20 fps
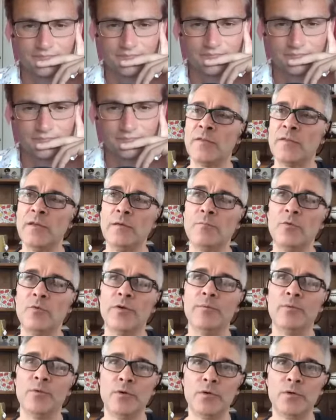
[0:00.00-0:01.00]
but i more
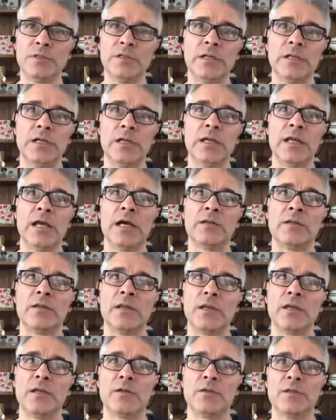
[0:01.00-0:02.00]
importantly i
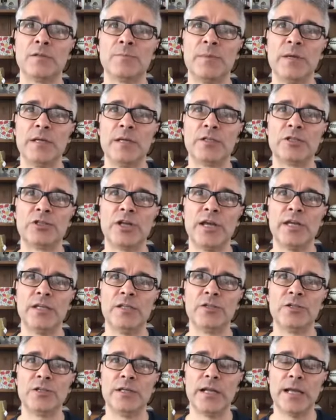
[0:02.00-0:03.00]
think there's been a
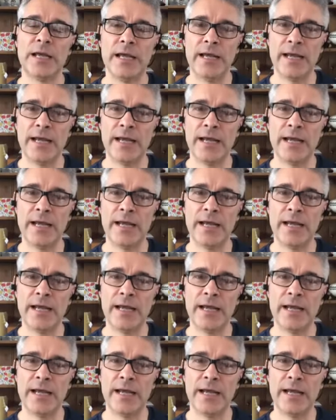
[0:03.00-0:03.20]
change in